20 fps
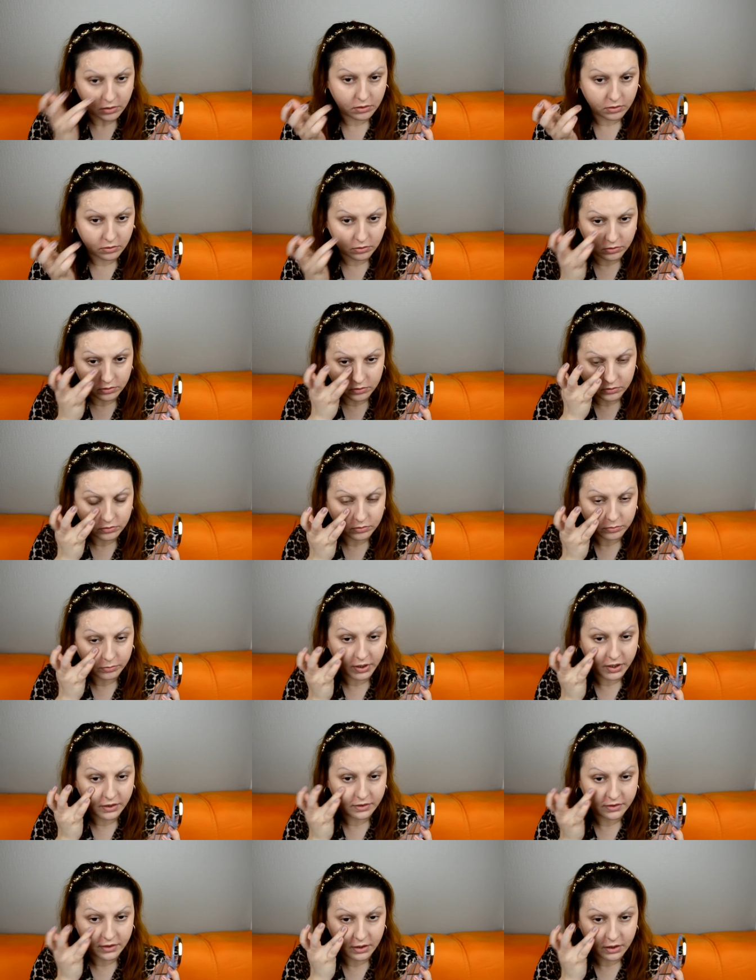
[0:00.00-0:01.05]
onto my
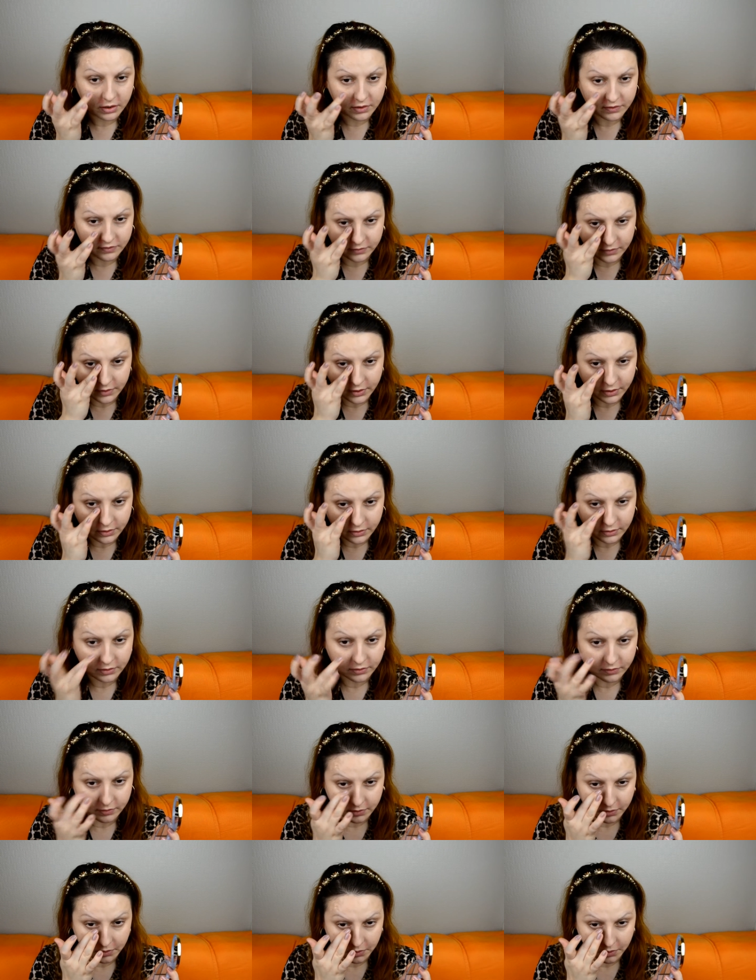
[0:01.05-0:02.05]
dark circles.